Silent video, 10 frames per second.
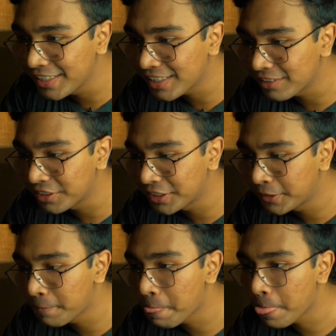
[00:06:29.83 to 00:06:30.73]
cover.
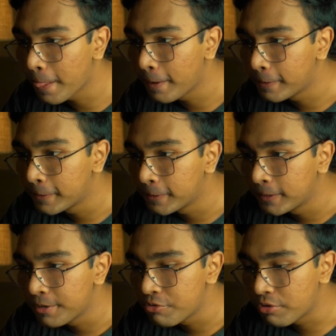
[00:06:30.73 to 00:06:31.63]

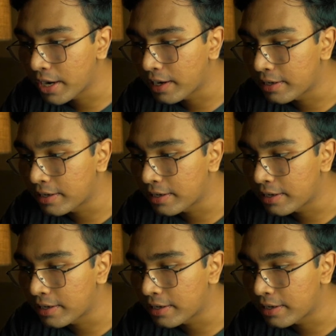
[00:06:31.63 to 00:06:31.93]
You can